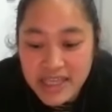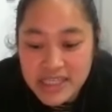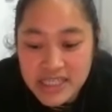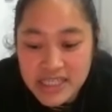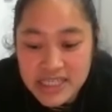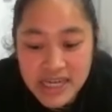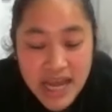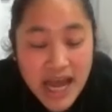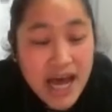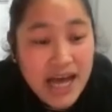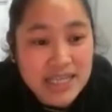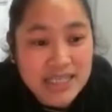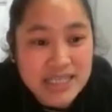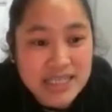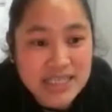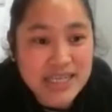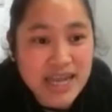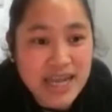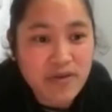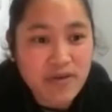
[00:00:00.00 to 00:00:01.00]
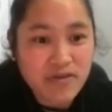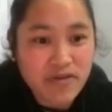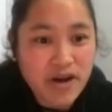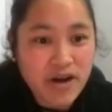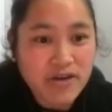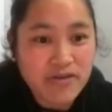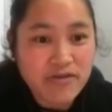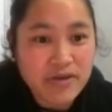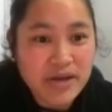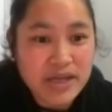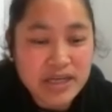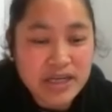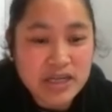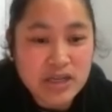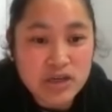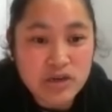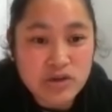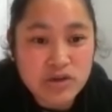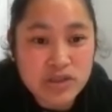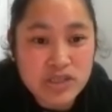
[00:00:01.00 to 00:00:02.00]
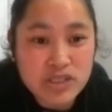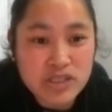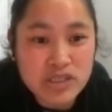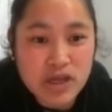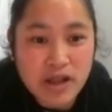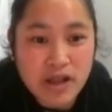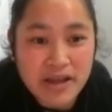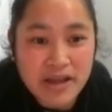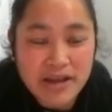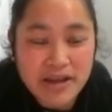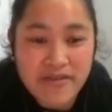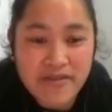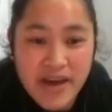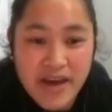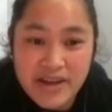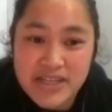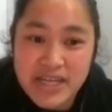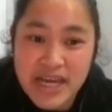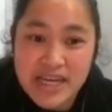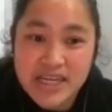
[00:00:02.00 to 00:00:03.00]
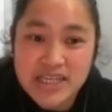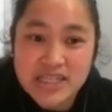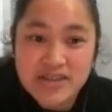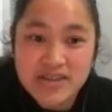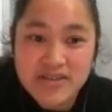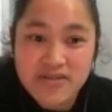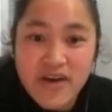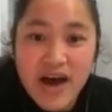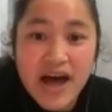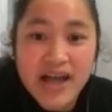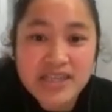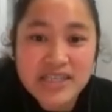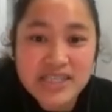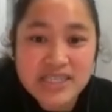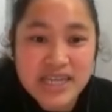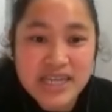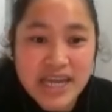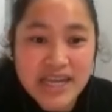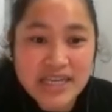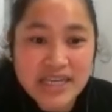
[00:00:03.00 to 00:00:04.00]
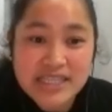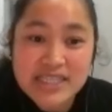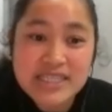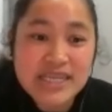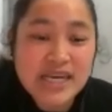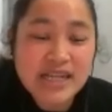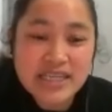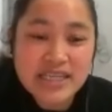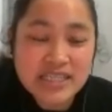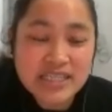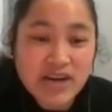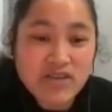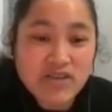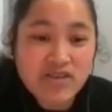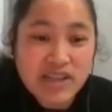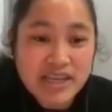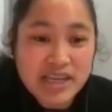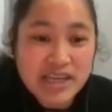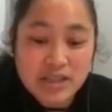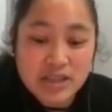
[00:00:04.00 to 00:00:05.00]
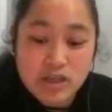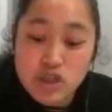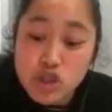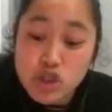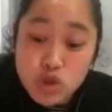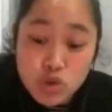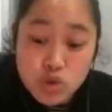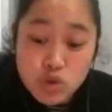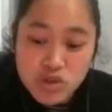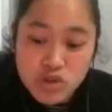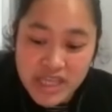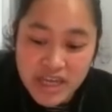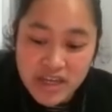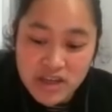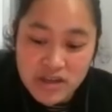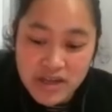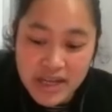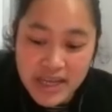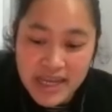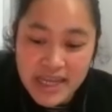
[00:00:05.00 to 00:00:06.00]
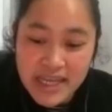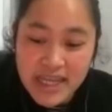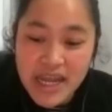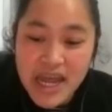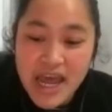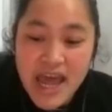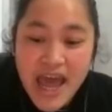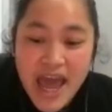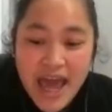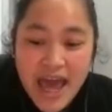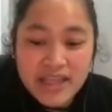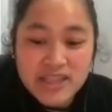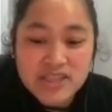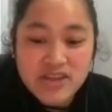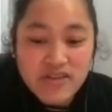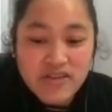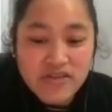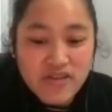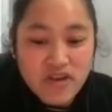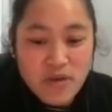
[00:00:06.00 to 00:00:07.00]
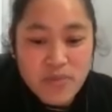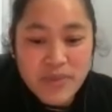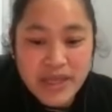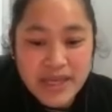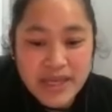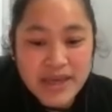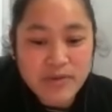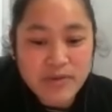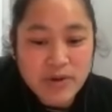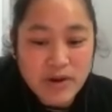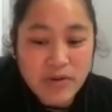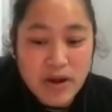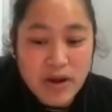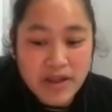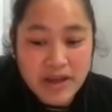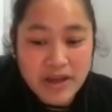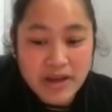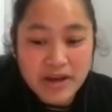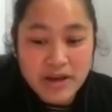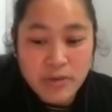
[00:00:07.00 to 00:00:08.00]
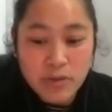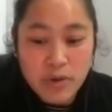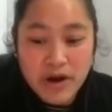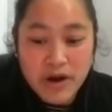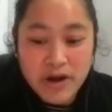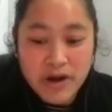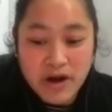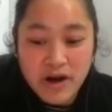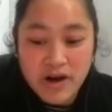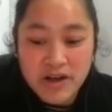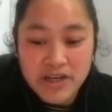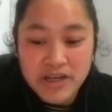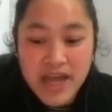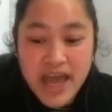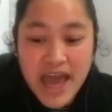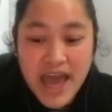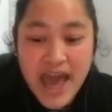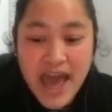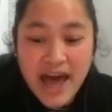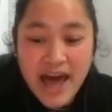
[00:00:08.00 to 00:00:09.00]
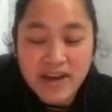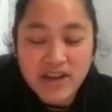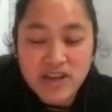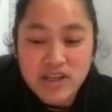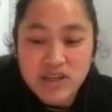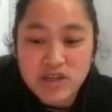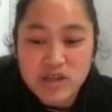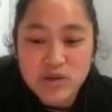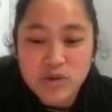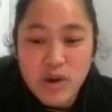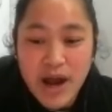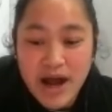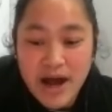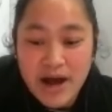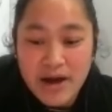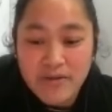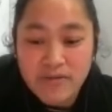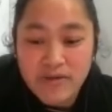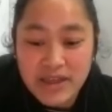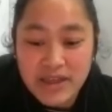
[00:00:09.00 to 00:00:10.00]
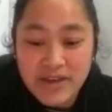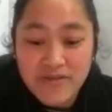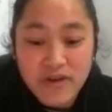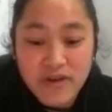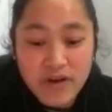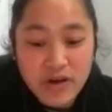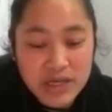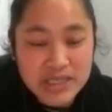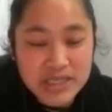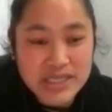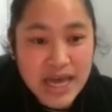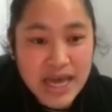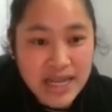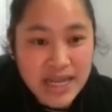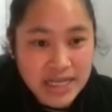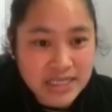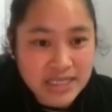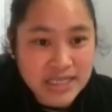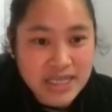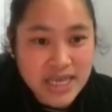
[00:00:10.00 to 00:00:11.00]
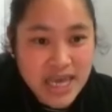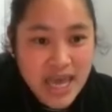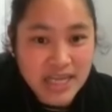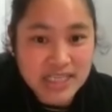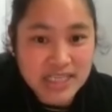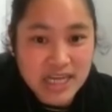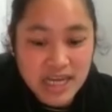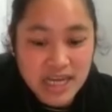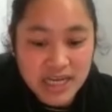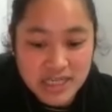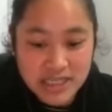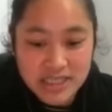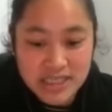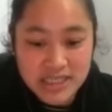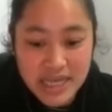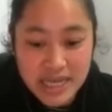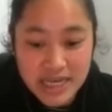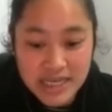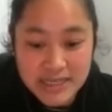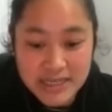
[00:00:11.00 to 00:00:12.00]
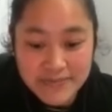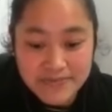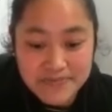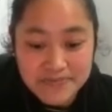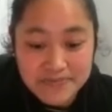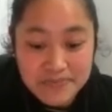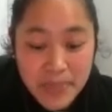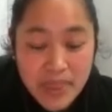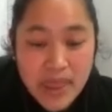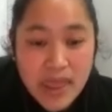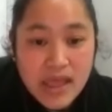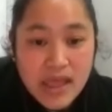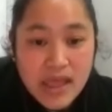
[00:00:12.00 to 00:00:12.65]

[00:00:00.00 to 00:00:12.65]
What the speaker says: Thanks to Kartik today, we've got a really good solid foundation for understanding selling generally and the tools that you need. And so from here, we're really going to work on how do you really focus that into the education sector.